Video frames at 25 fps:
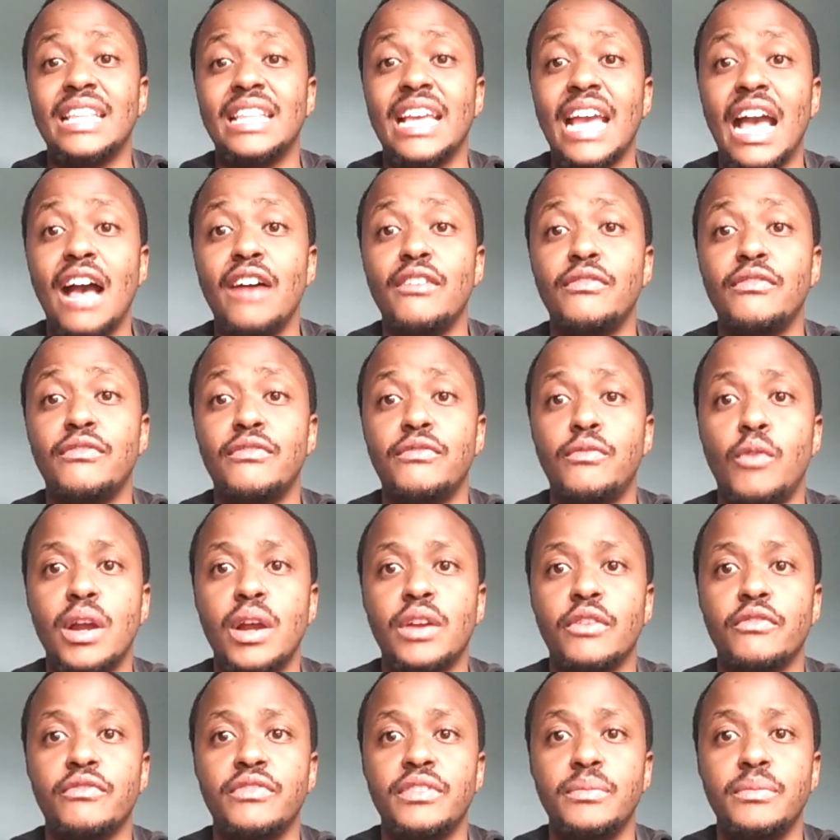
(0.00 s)
They have
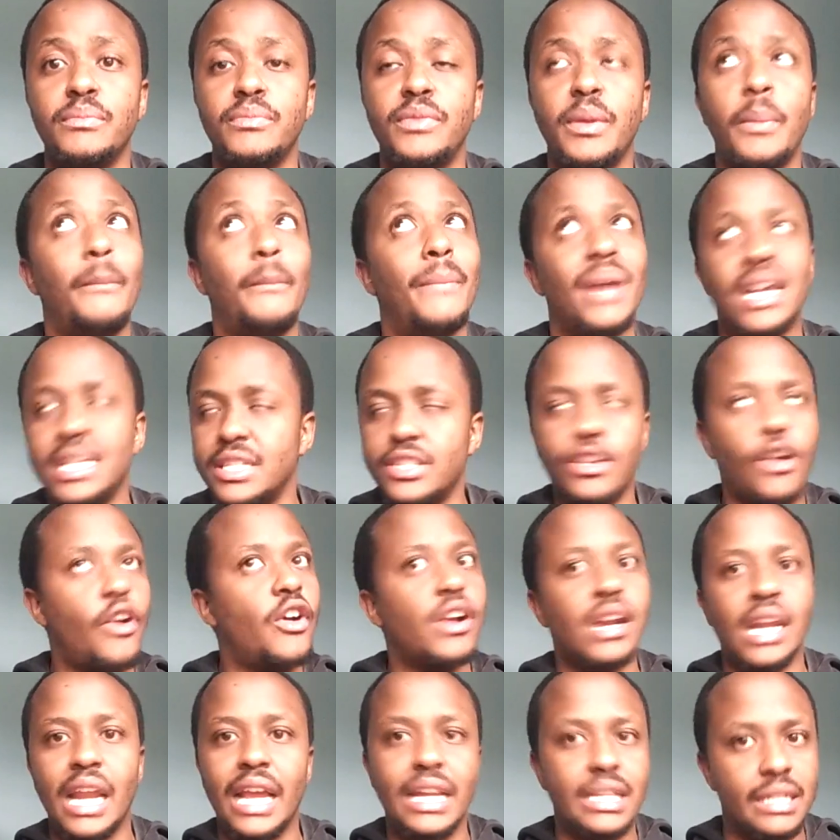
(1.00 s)
one of the best
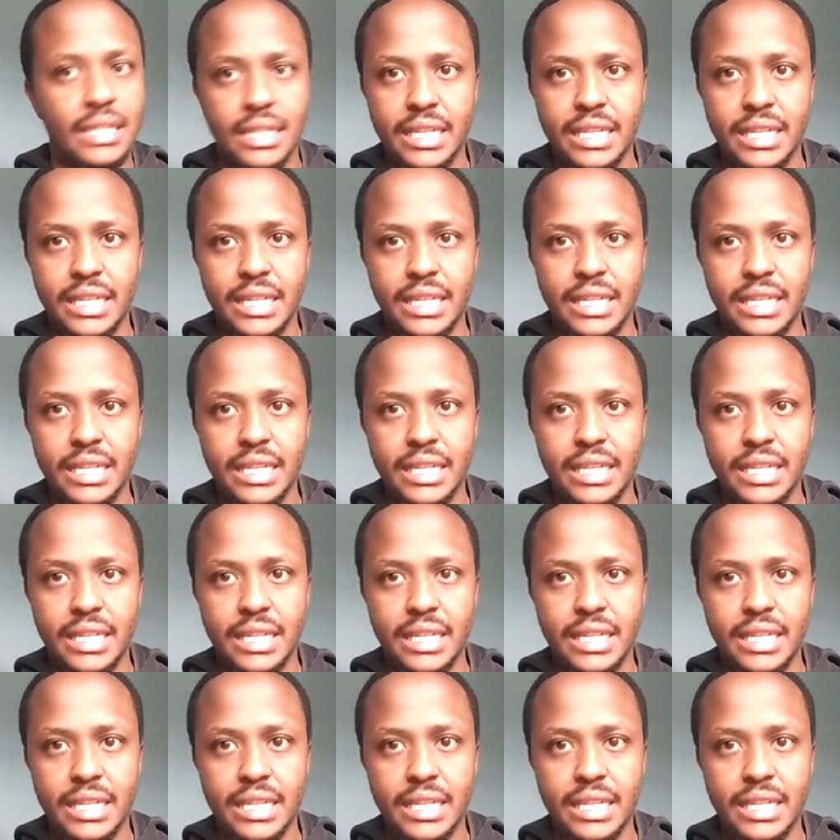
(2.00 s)
online